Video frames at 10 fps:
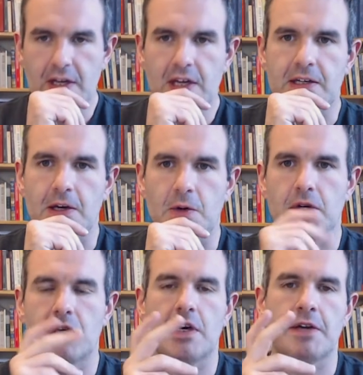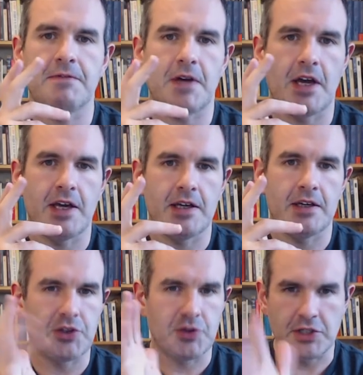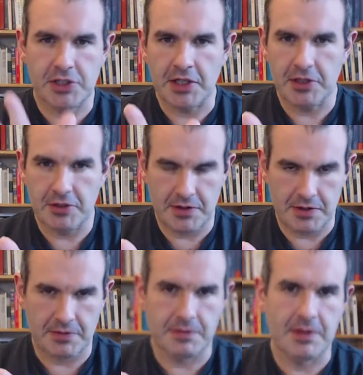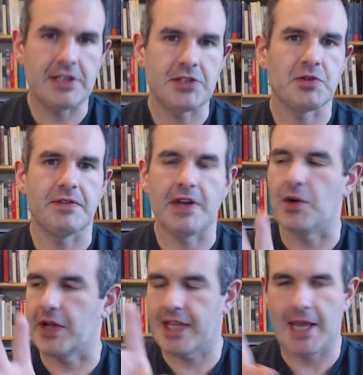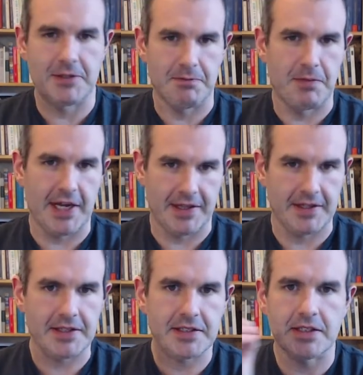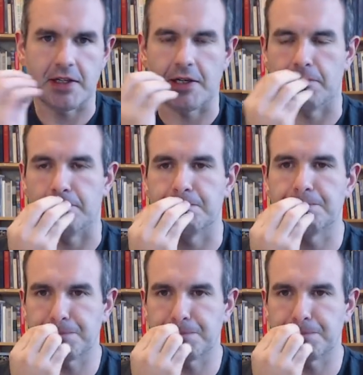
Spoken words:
Now I should tell you the history of how I came to buy this. I